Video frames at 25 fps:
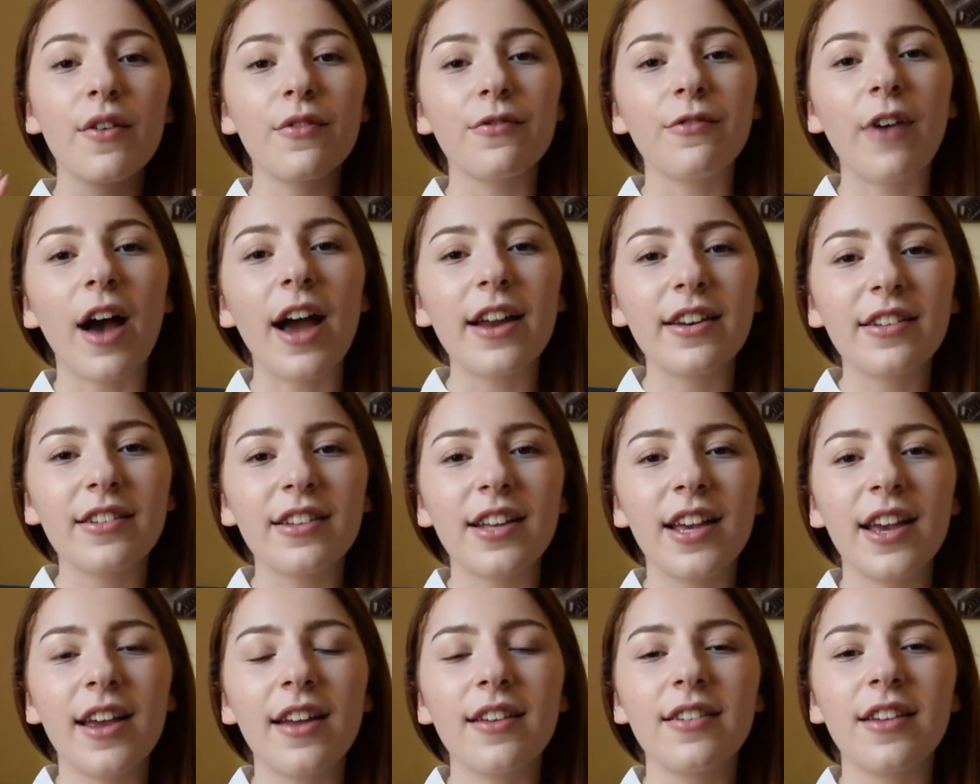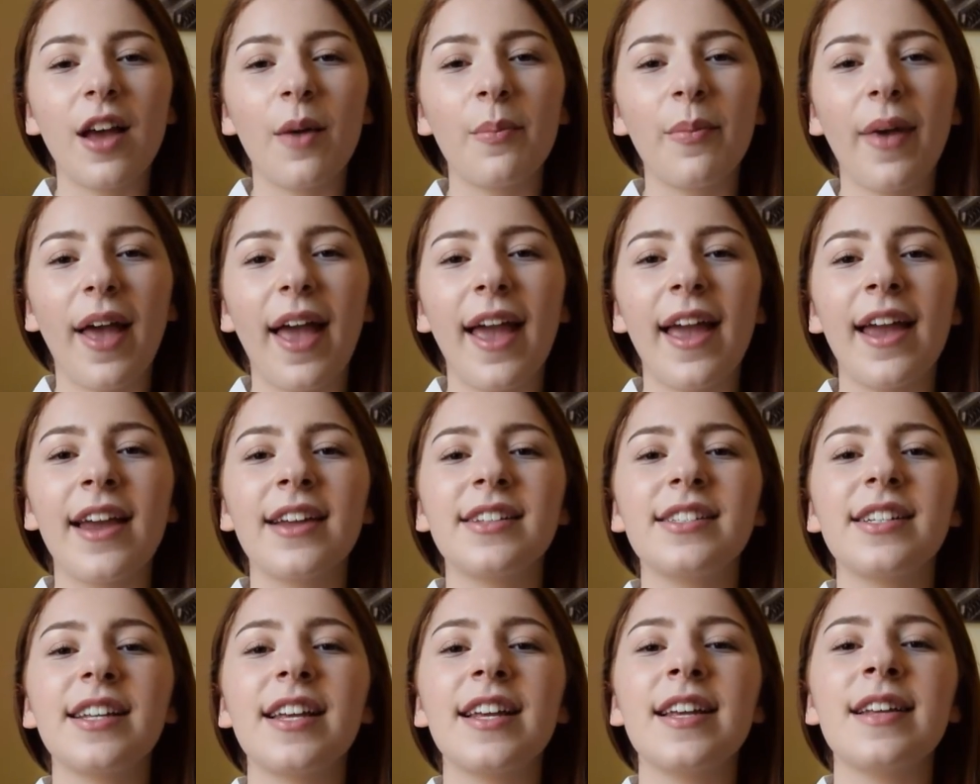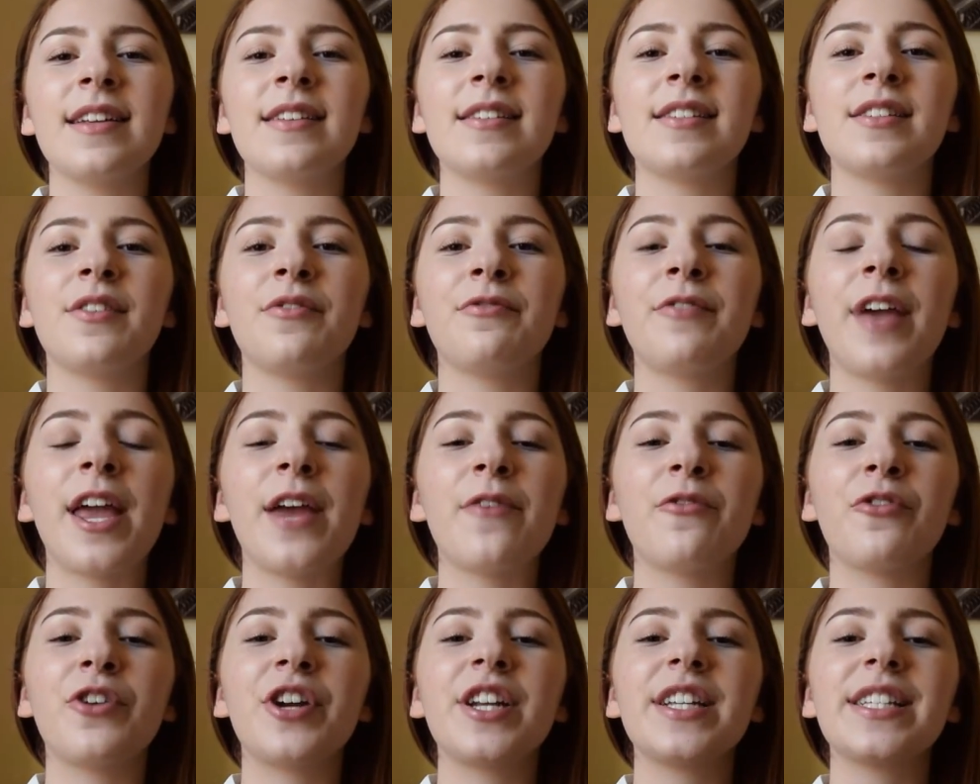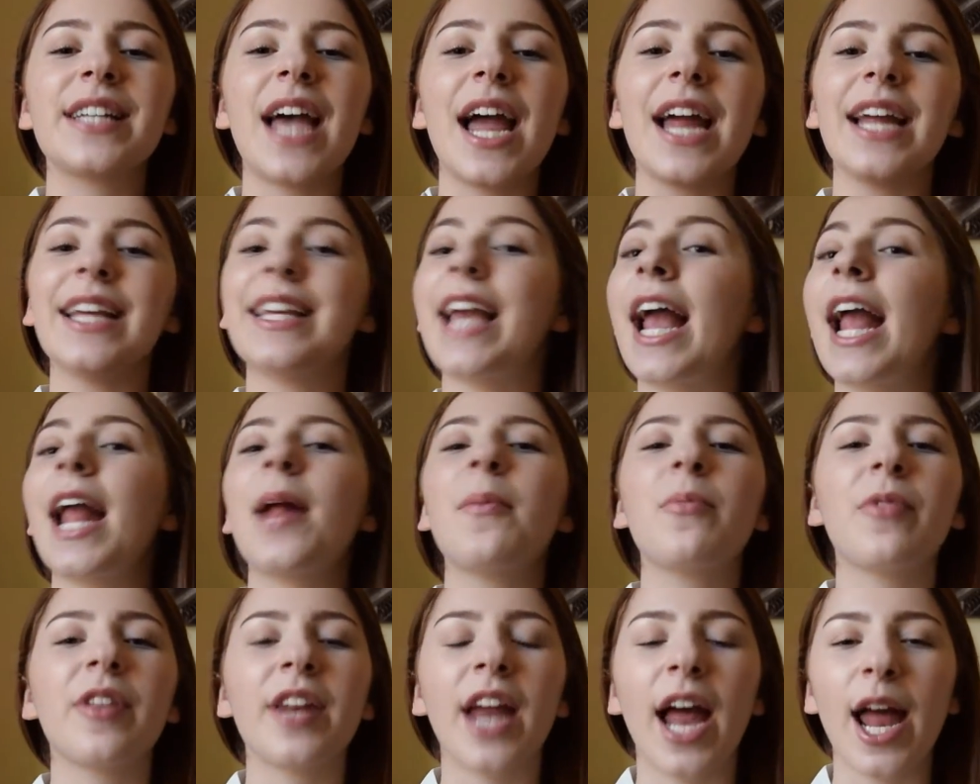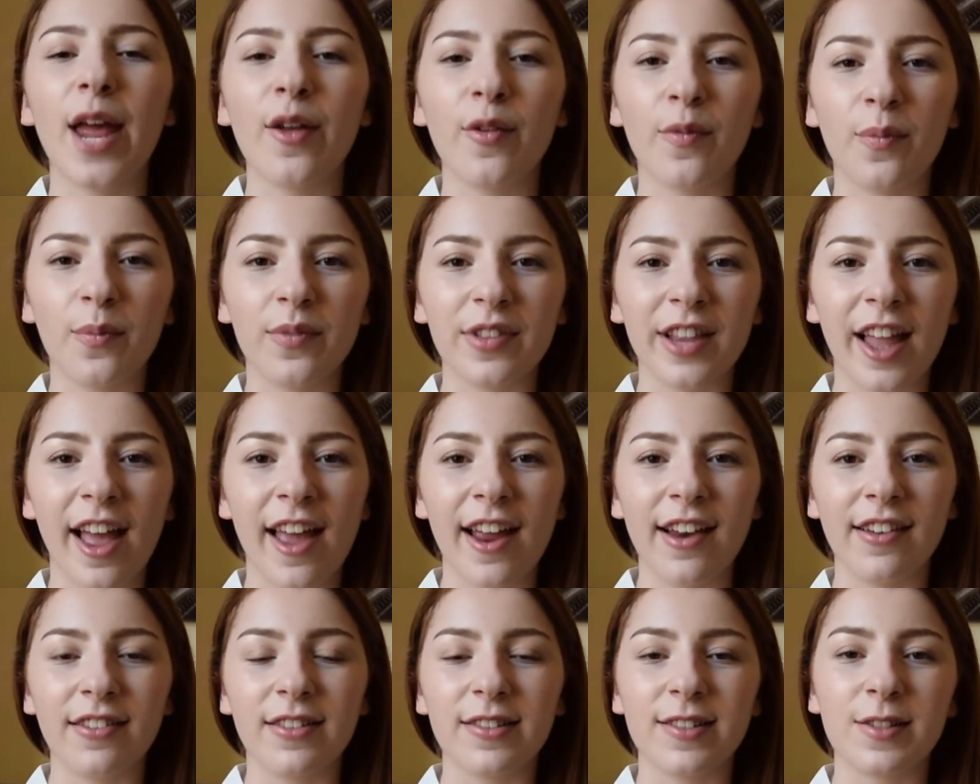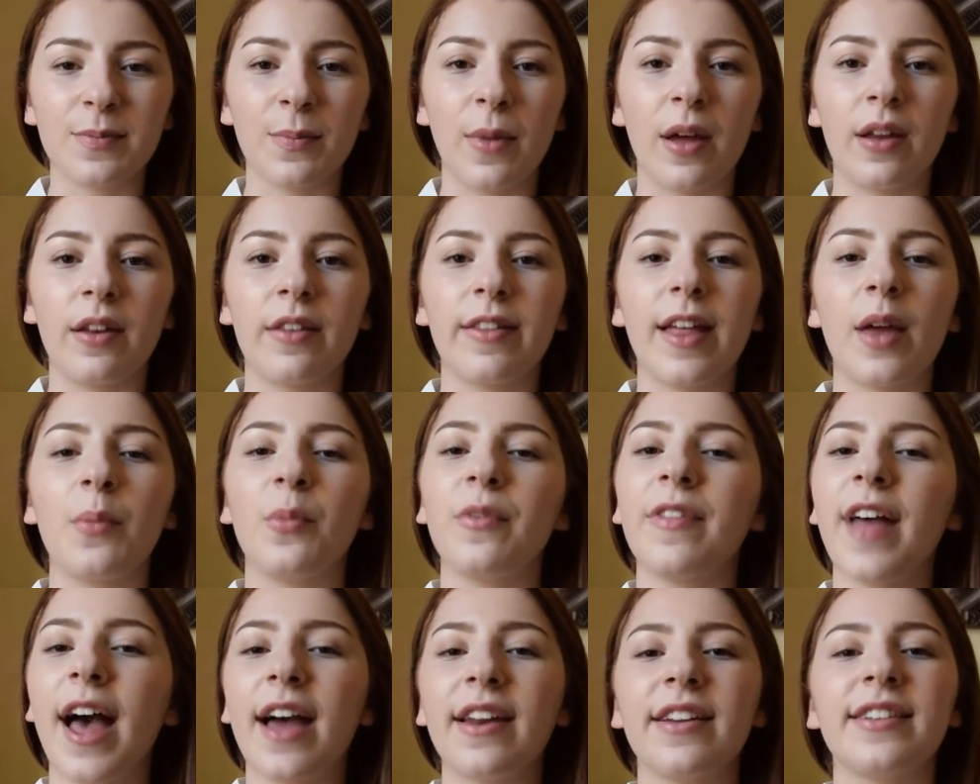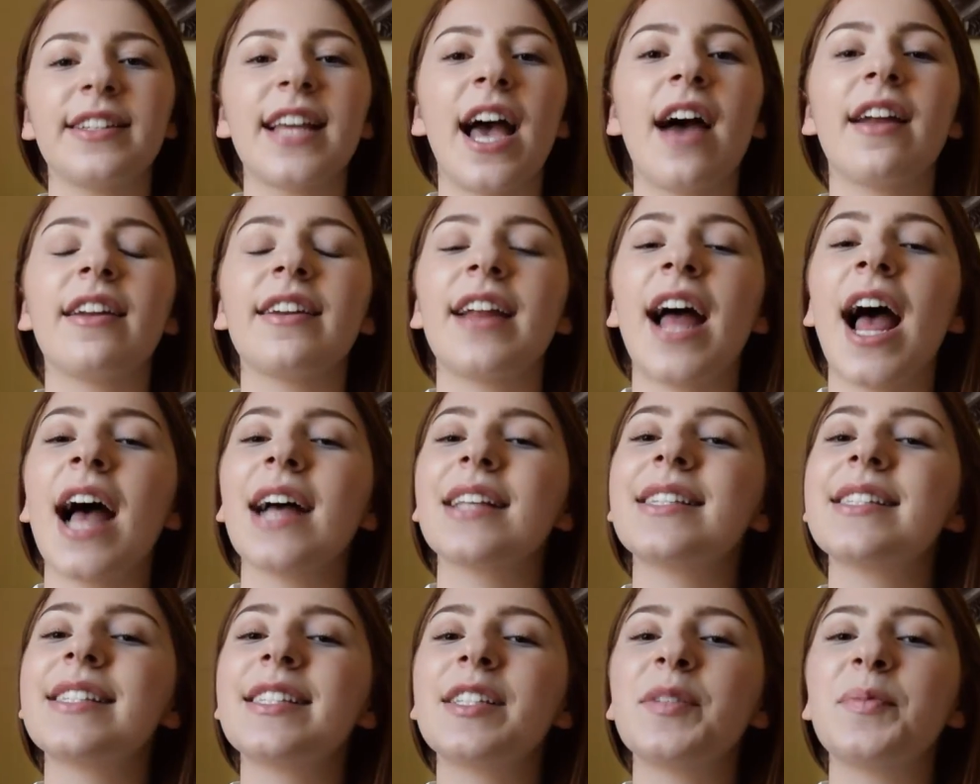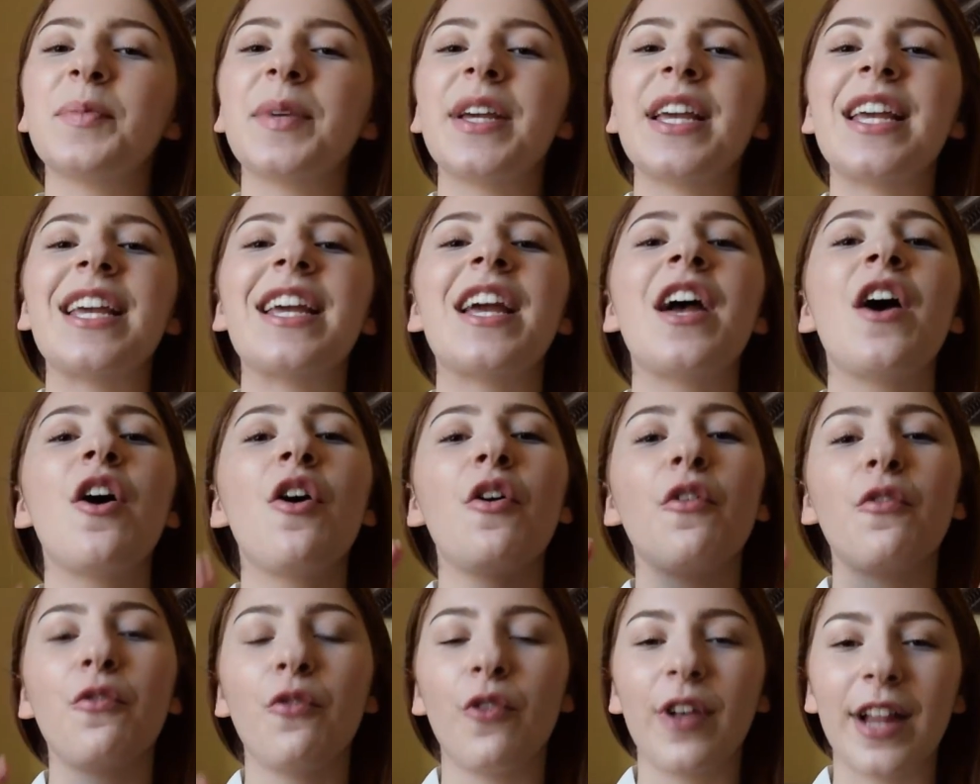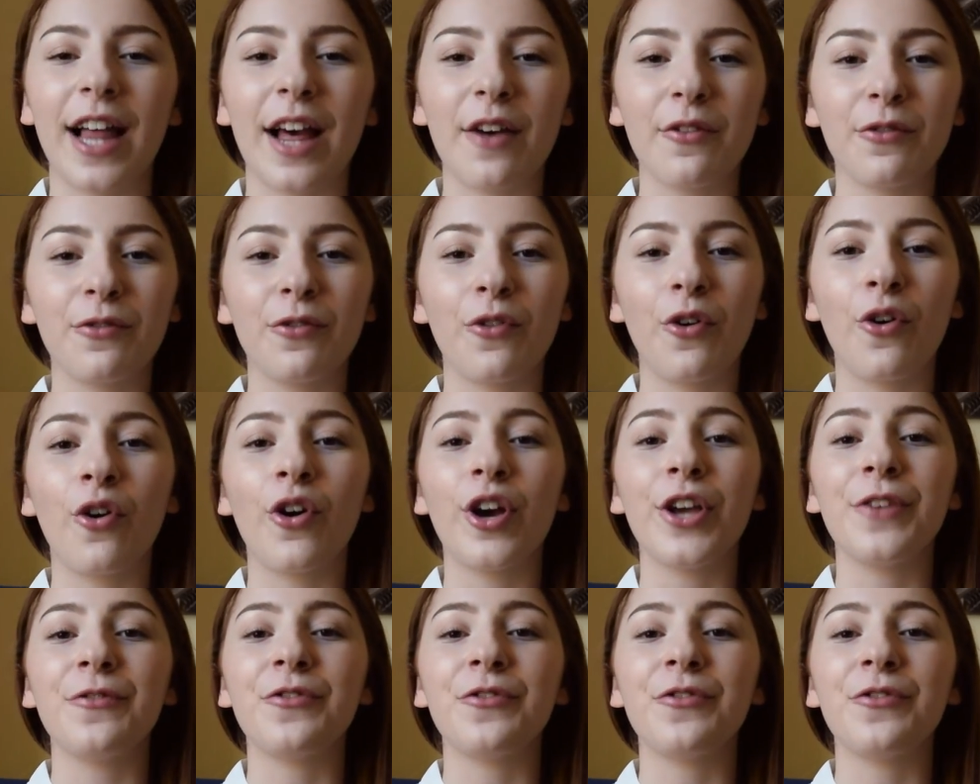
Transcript: Finally, number eight is the favourite game that I have played this month and without a doubt it has to be Fallout 4.